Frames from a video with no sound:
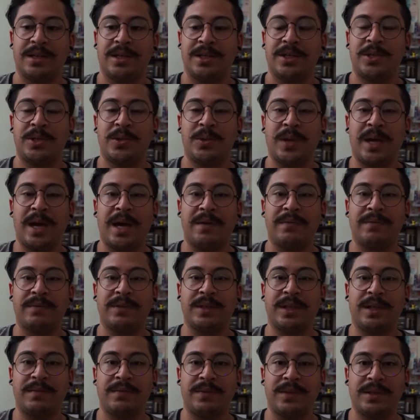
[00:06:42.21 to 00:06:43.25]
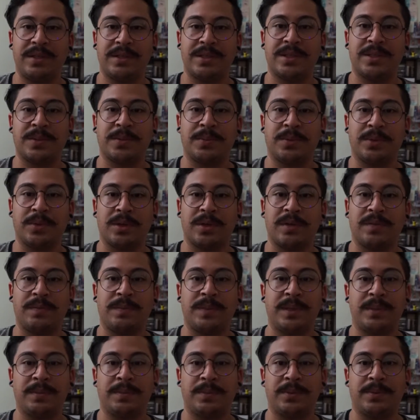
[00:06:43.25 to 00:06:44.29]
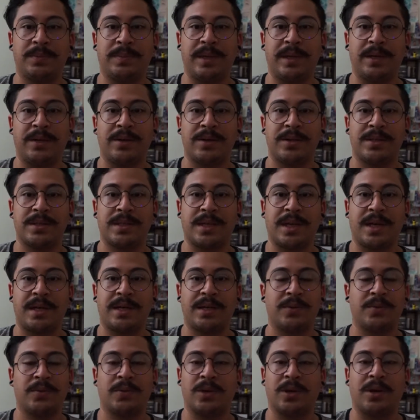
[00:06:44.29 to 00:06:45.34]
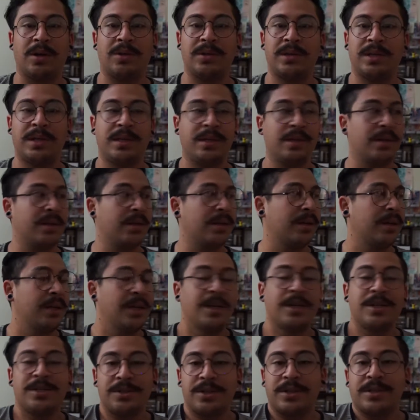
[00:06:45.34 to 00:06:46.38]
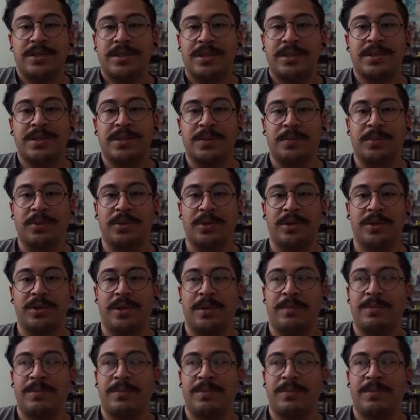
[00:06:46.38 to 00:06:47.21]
you have loving, supportive people by your side, and we're all here just to support you.